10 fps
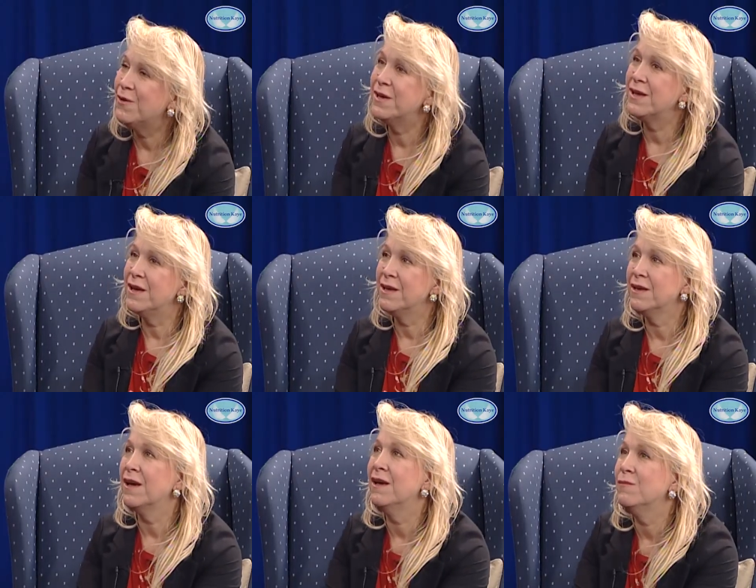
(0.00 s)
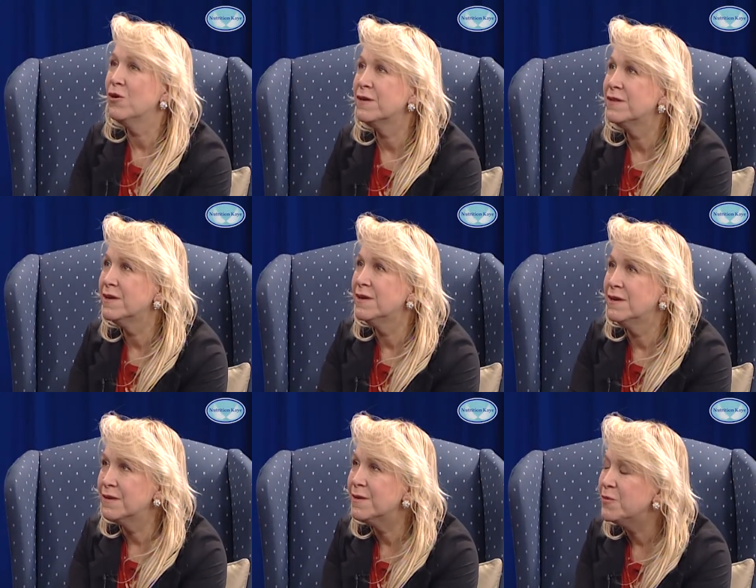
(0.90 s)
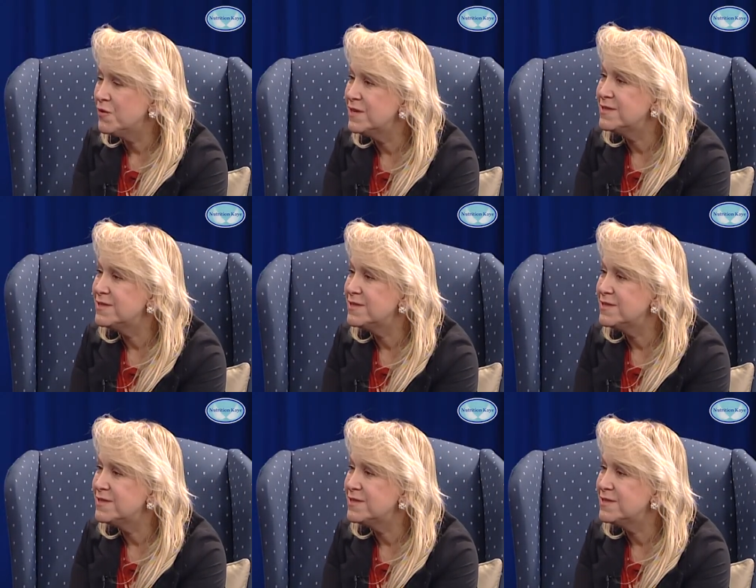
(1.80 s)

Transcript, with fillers: I, I, I work the uh, community